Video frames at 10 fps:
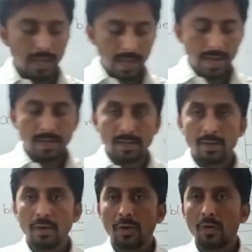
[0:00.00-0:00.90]
And
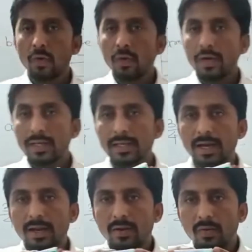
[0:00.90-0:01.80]

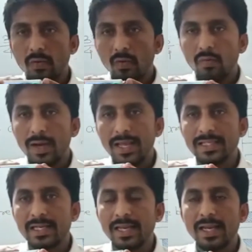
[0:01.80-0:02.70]
here 1
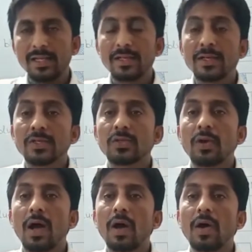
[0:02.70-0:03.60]
is green. So
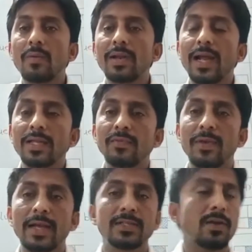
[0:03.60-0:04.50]
how I will write in
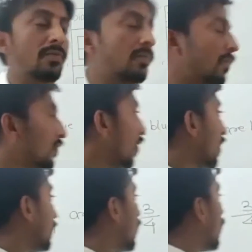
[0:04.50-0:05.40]
fraction
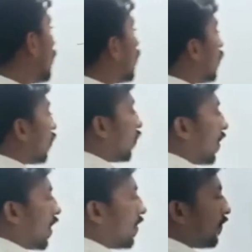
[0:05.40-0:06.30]
form?
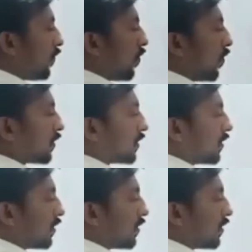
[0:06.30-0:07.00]
1/4.